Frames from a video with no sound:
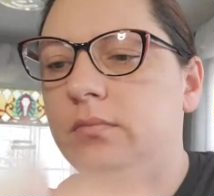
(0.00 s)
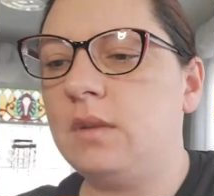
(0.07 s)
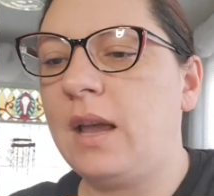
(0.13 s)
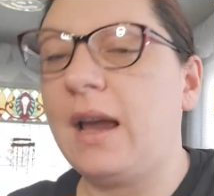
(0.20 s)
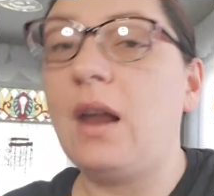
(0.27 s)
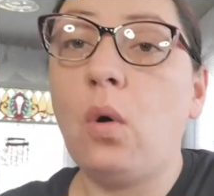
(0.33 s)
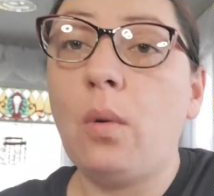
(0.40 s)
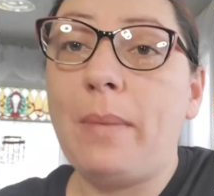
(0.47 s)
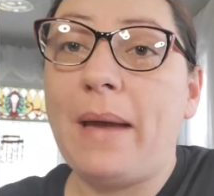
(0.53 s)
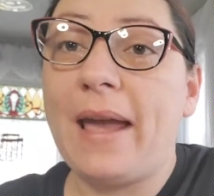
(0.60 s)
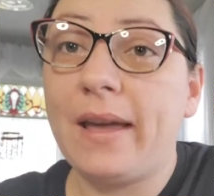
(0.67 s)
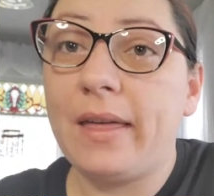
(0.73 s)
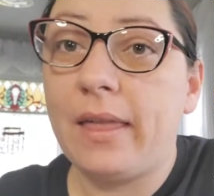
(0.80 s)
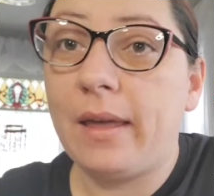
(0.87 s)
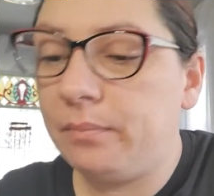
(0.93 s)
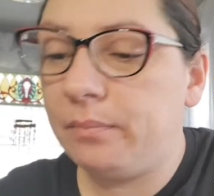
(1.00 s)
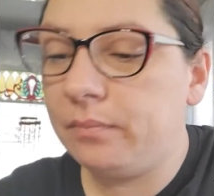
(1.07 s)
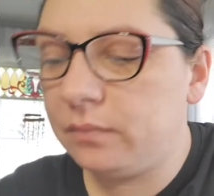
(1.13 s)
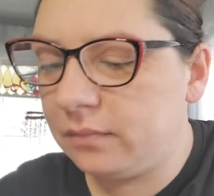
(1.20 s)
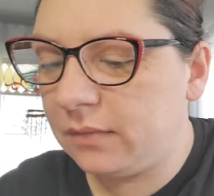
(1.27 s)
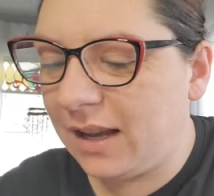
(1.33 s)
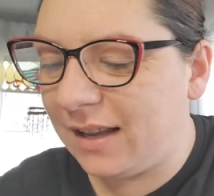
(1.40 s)
I got a whole bag
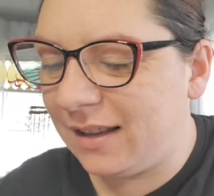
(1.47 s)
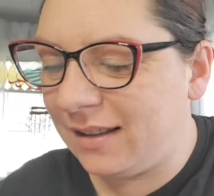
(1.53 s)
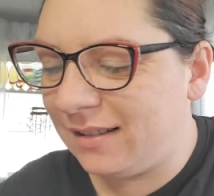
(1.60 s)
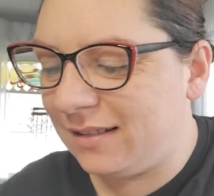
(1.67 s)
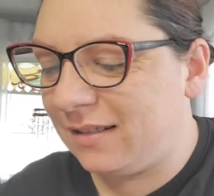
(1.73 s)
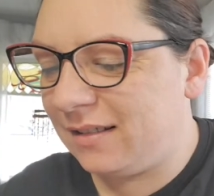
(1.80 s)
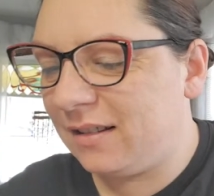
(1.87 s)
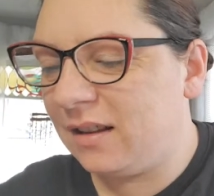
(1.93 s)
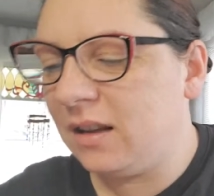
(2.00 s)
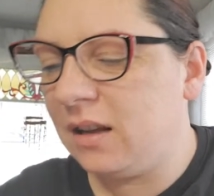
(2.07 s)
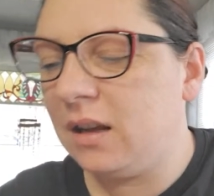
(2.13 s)
of them